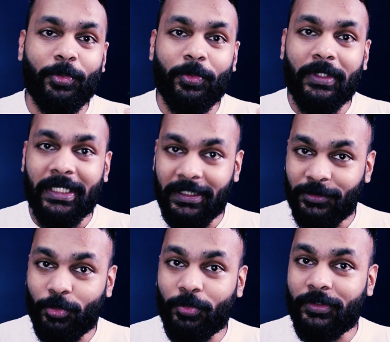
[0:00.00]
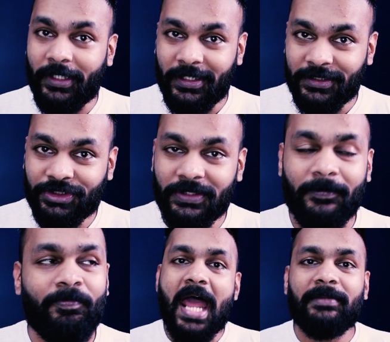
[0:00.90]
to Hindu
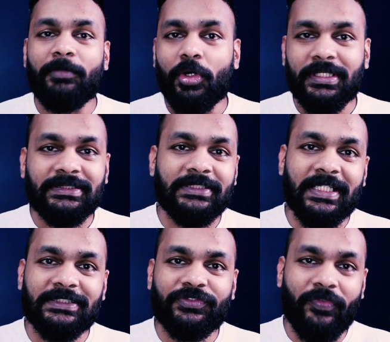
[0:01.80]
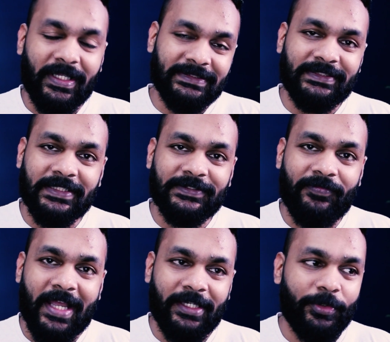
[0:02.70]
tradition. And modern science finds this
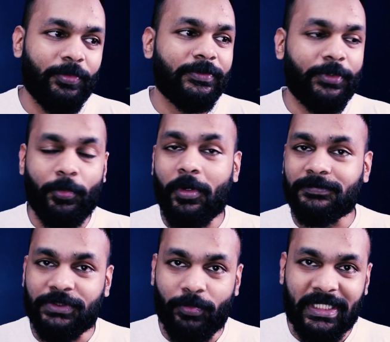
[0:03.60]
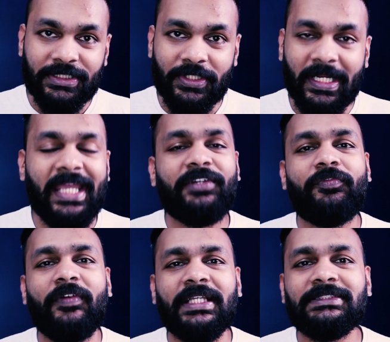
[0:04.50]
value through observation. It
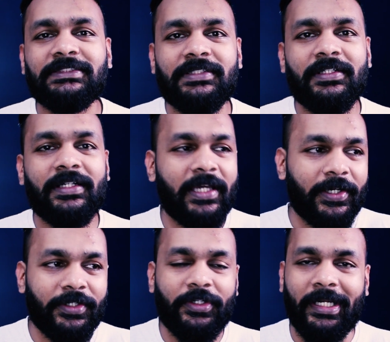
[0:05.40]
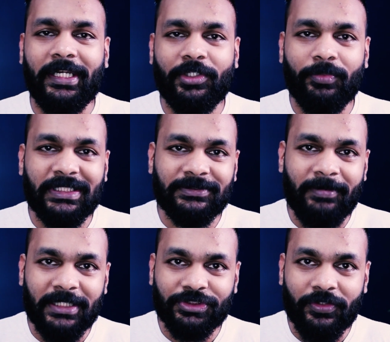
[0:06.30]
finds the current rate of
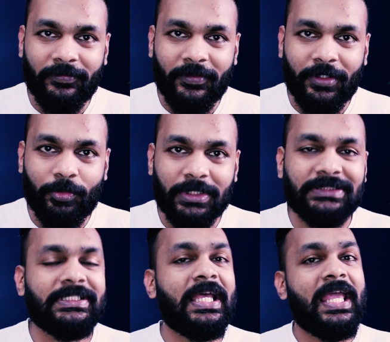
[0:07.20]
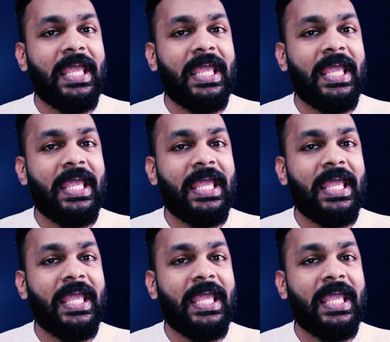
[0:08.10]
expansion of the universe,